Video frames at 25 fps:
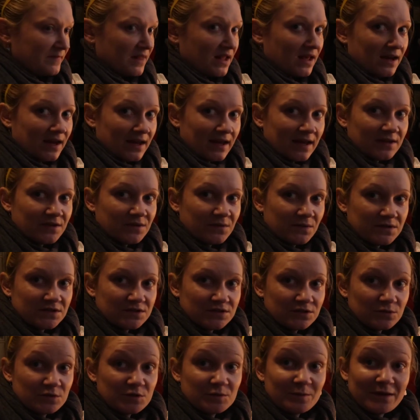And I guess what's
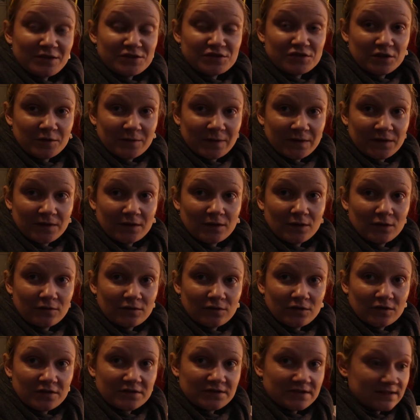so special about the
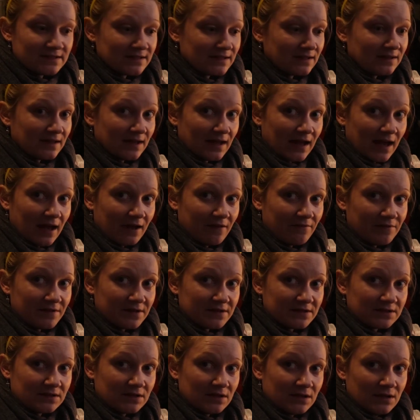Clover hooks is that they have
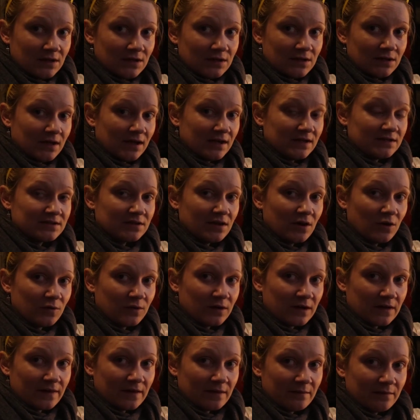this nice
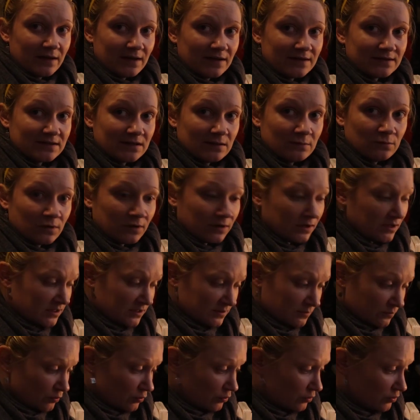coating that makes them really
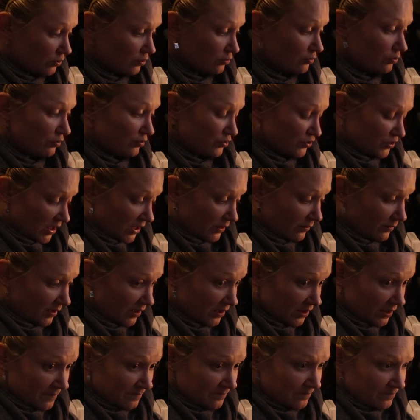smooth to crochet
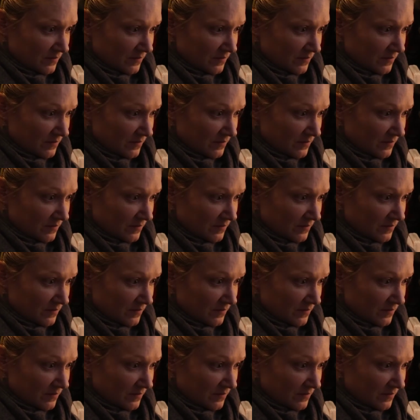with,